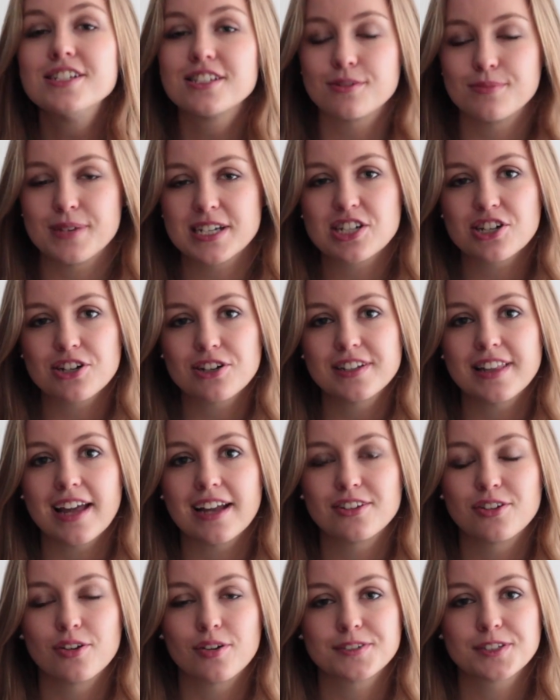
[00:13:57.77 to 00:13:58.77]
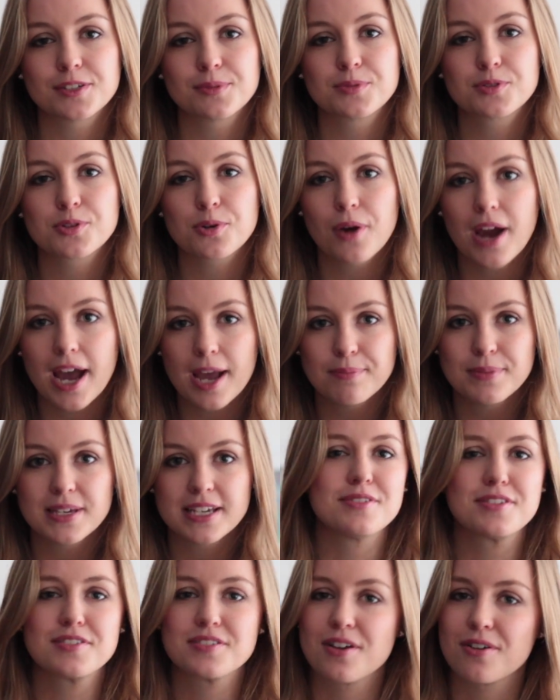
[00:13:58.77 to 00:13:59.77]
So make sure that you are
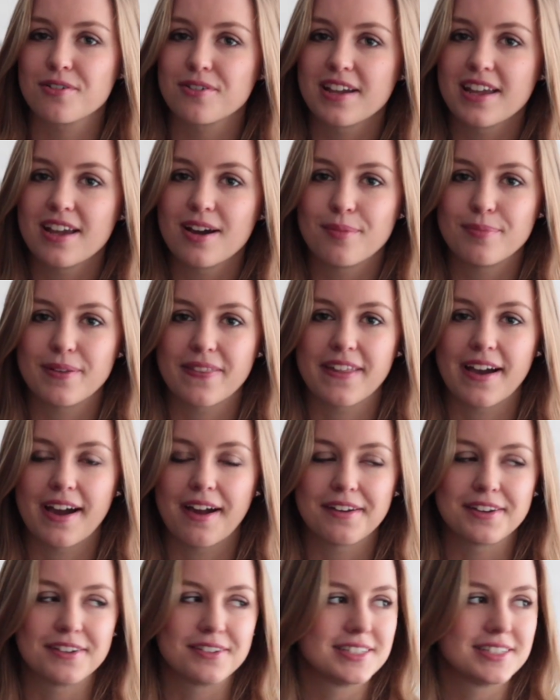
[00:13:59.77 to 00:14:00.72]
subscribed. I'm sorry about that.